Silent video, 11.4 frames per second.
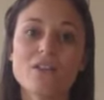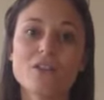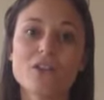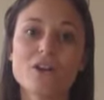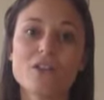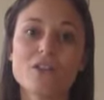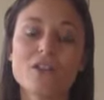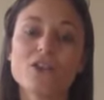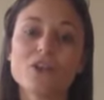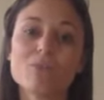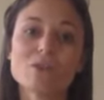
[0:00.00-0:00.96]
The
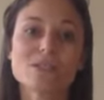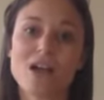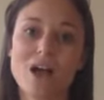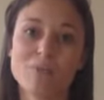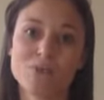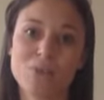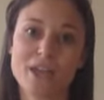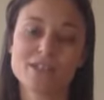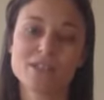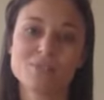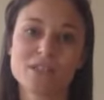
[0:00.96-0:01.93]
third most common
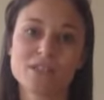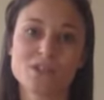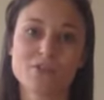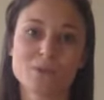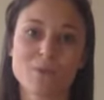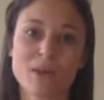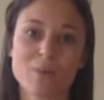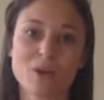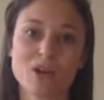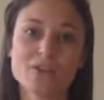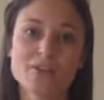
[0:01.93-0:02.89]
way to be served with
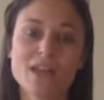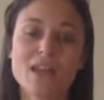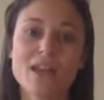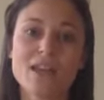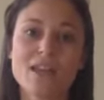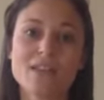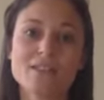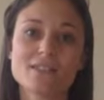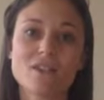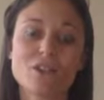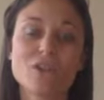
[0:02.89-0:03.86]
papers is
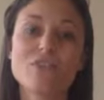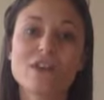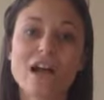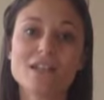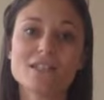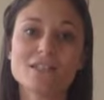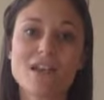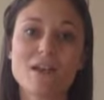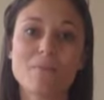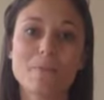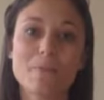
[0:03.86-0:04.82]
that you find
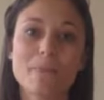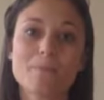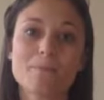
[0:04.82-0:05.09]
them